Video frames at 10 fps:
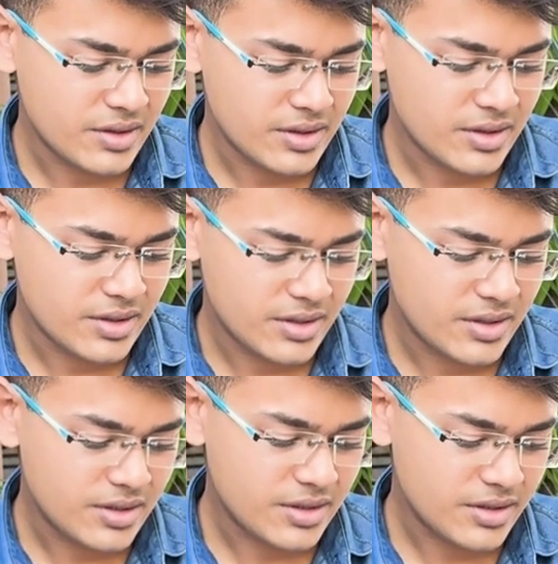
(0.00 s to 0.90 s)

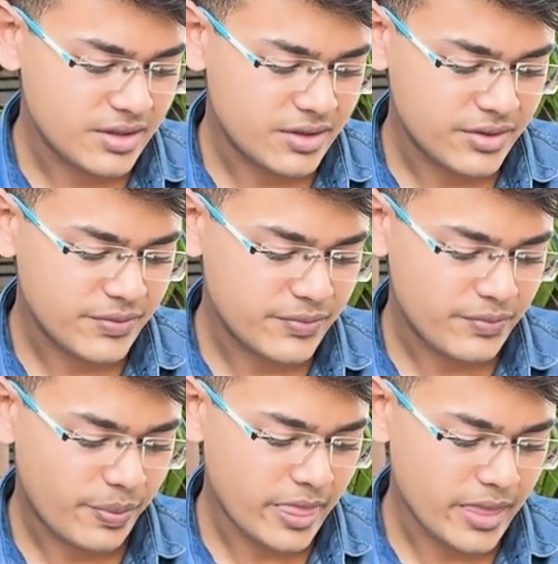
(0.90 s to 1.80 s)

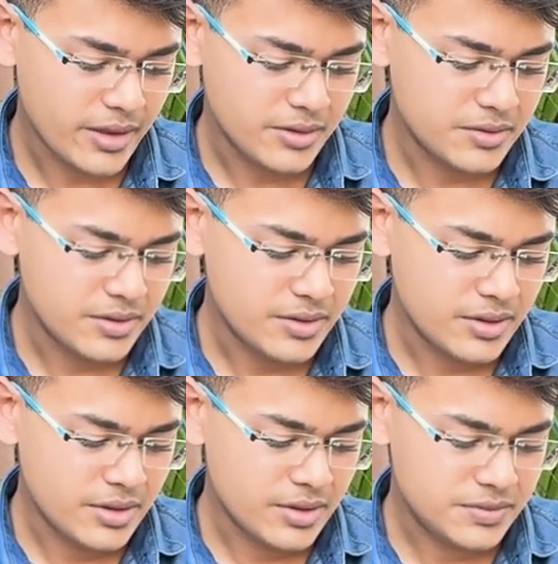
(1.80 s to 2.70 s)

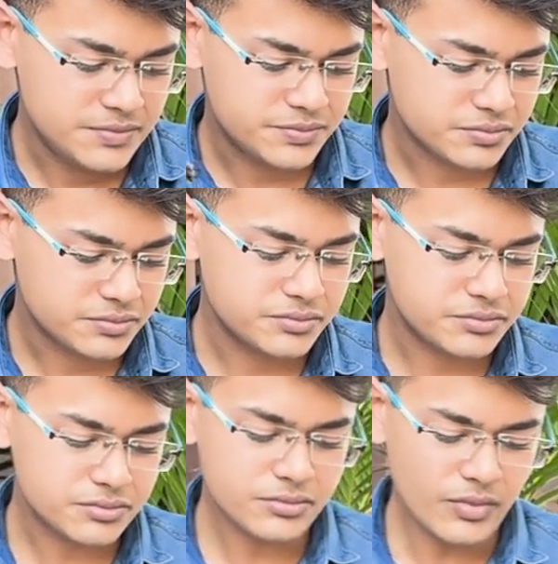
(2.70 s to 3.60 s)
This person isn't speaking.